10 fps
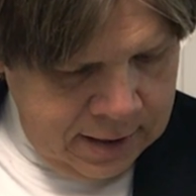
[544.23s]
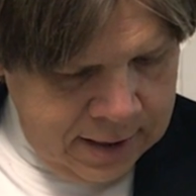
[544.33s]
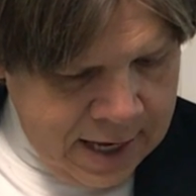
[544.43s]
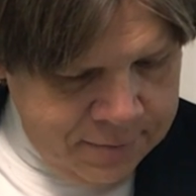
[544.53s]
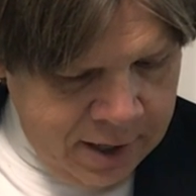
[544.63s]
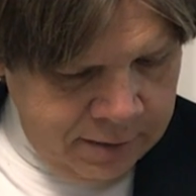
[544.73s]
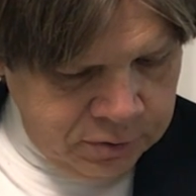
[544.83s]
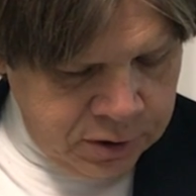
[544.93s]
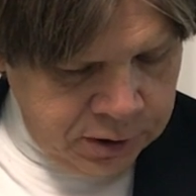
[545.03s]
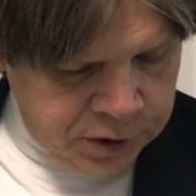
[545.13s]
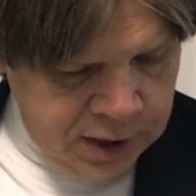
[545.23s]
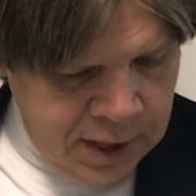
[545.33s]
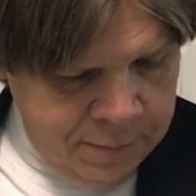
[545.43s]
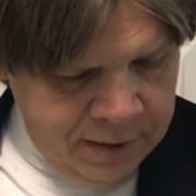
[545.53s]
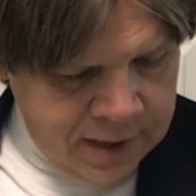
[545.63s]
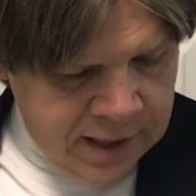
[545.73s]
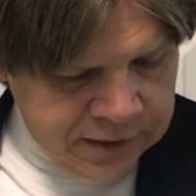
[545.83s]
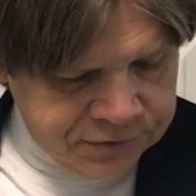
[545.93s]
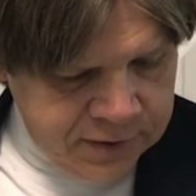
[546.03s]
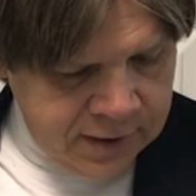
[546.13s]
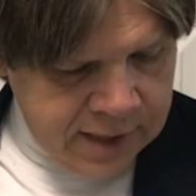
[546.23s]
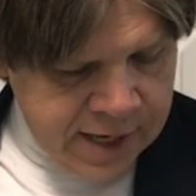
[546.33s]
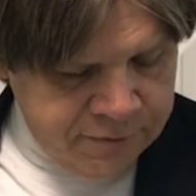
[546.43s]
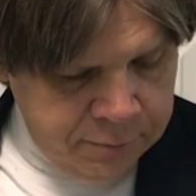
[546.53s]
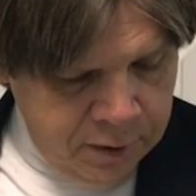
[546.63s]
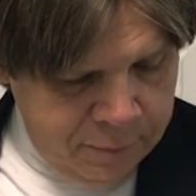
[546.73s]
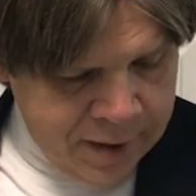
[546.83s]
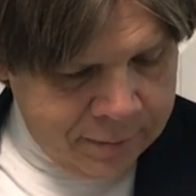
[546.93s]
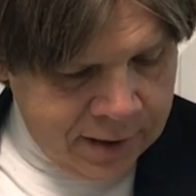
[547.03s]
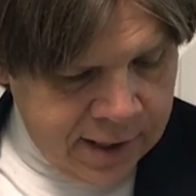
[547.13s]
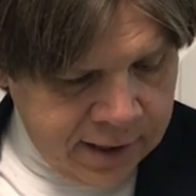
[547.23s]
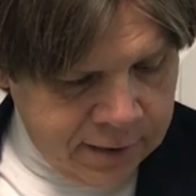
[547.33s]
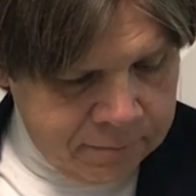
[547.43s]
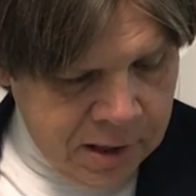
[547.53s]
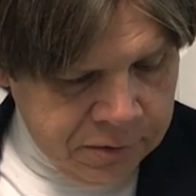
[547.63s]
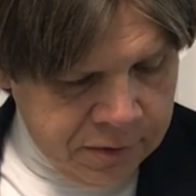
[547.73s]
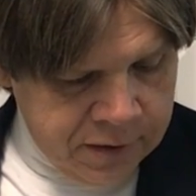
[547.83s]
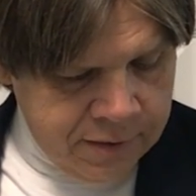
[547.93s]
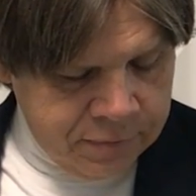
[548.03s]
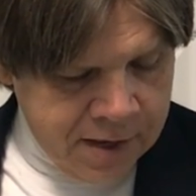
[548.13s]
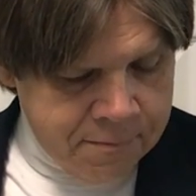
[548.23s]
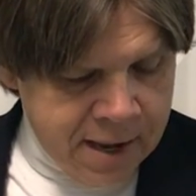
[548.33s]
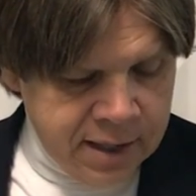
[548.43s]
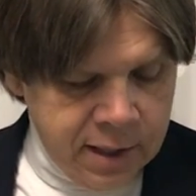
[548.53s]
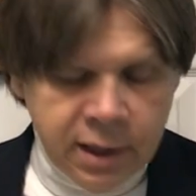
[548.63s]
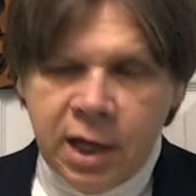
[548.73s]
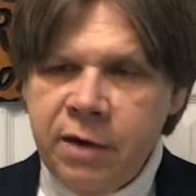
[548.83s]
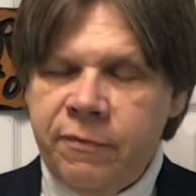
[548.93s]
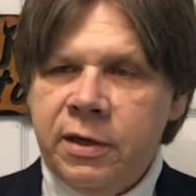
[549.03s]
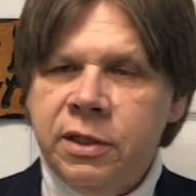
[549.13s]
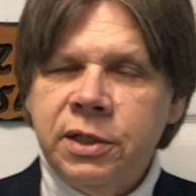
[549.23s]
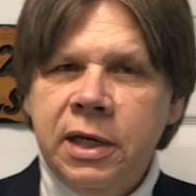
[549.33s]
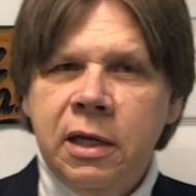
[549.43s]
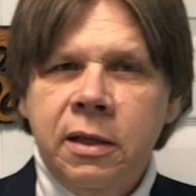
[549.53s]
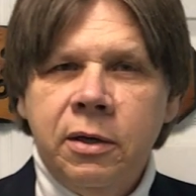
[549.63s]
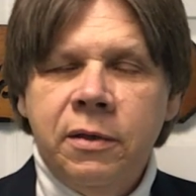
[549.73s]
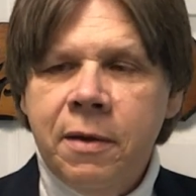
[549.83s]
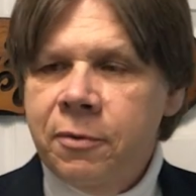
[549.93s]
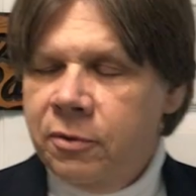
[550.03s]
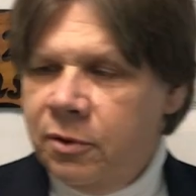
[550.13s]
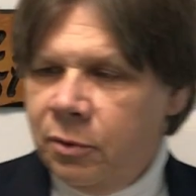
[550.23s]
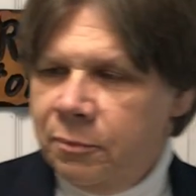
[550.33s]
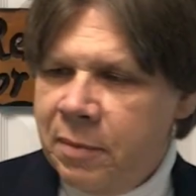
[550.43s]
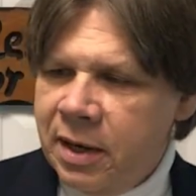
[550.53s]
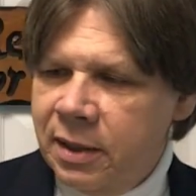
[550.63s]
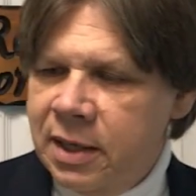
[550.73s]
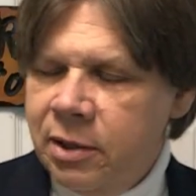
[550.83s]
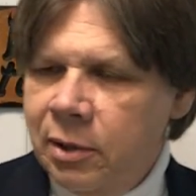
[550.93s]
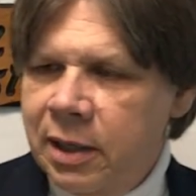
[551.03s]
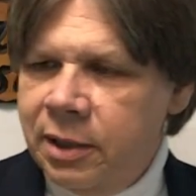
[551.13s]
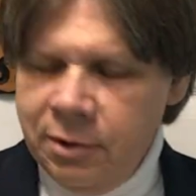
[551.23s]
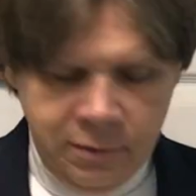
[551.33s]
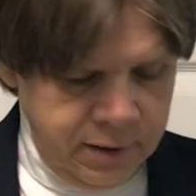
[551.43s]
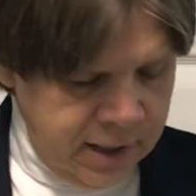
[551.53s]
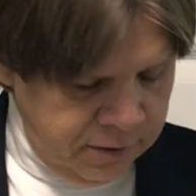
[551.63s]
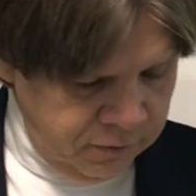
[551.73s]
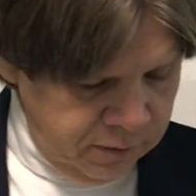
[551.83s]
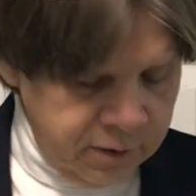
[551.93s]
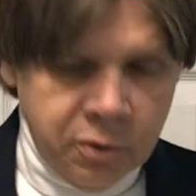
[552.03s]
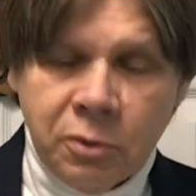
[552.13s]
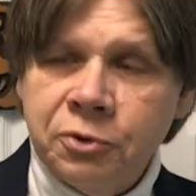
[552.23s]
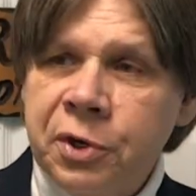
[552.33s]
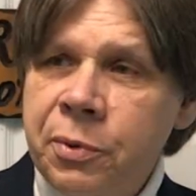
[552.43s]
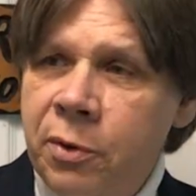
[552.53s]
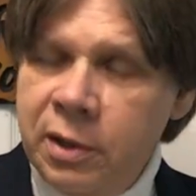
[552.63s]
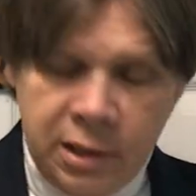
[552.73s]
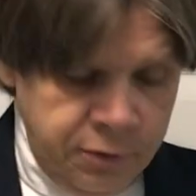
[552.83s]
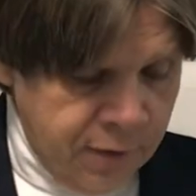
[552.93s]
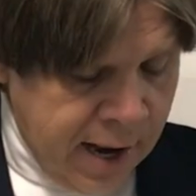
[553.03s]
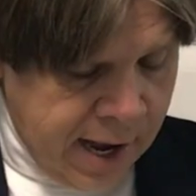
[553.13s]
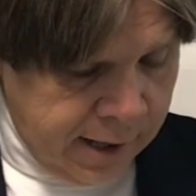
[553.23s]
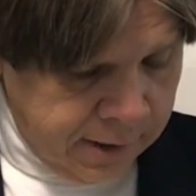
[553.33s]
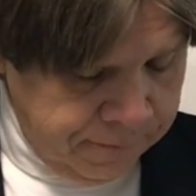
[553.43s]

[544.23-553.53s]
And Abraham took sheep and oxen and gave them to Abimelech, and both of them, they made a covenant together. They're going to make a deal out here in the desert. They're going to treat one another right.